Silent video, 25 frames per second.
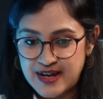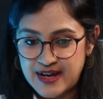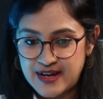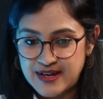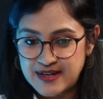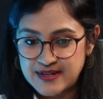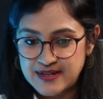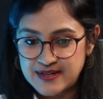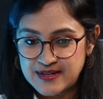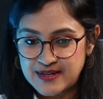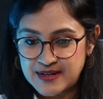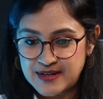
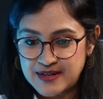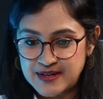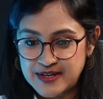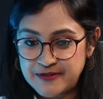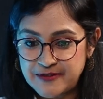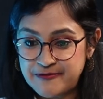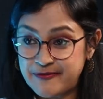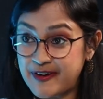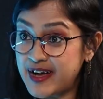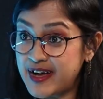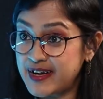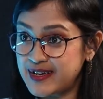And
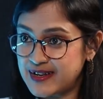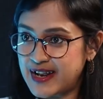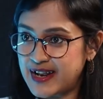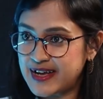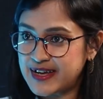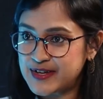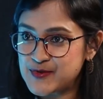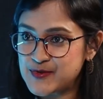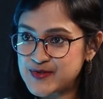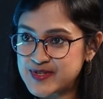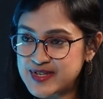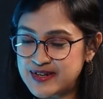if I,
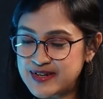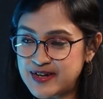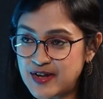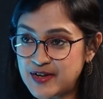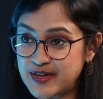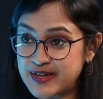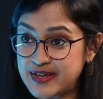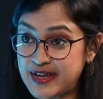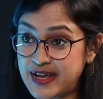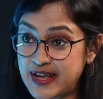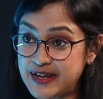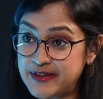like you
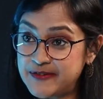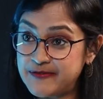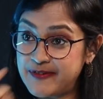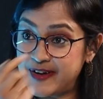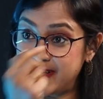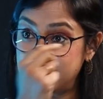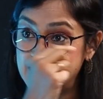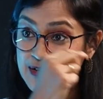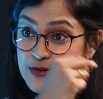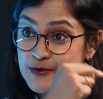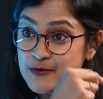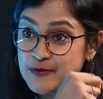said, if
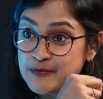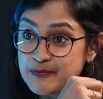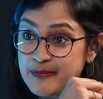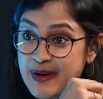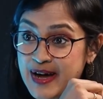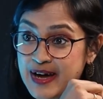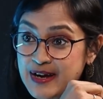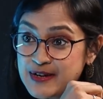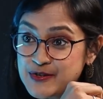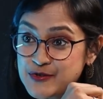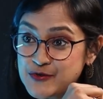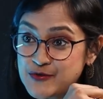I look
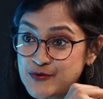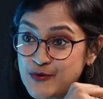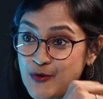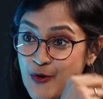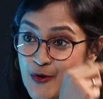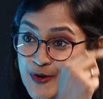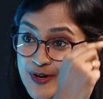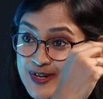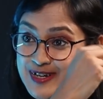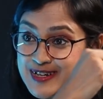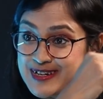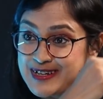back to
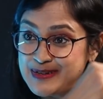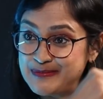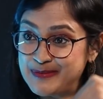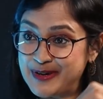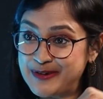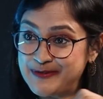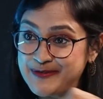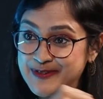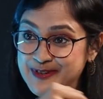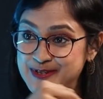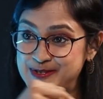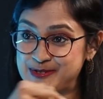Oracle,
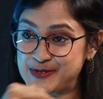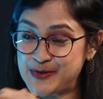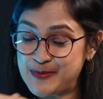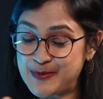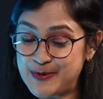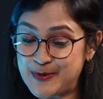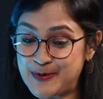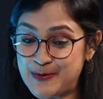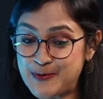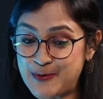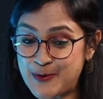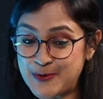my first job,
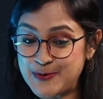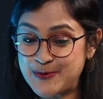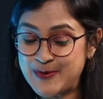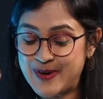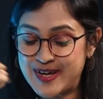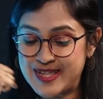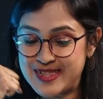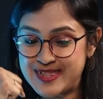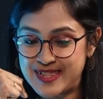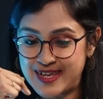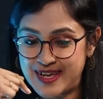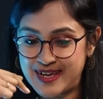what do
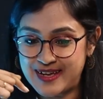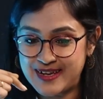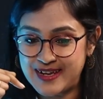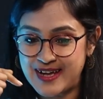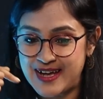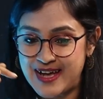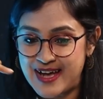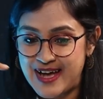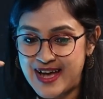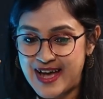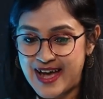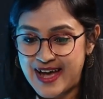I think?
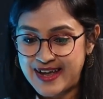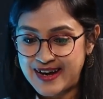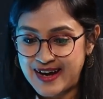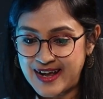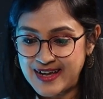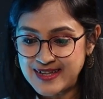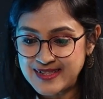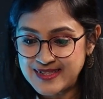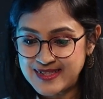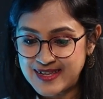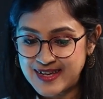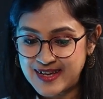And
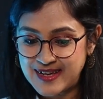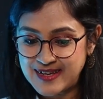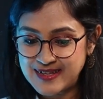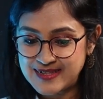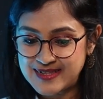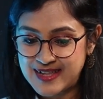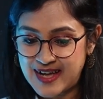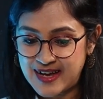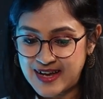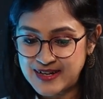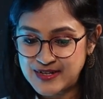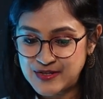I
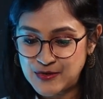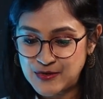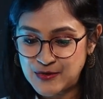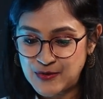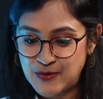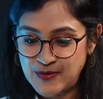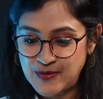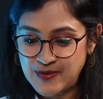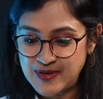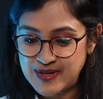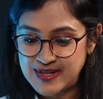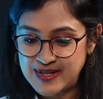think that, you
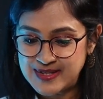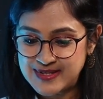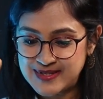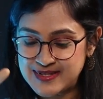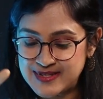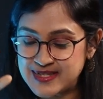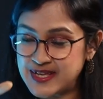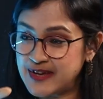know, it's a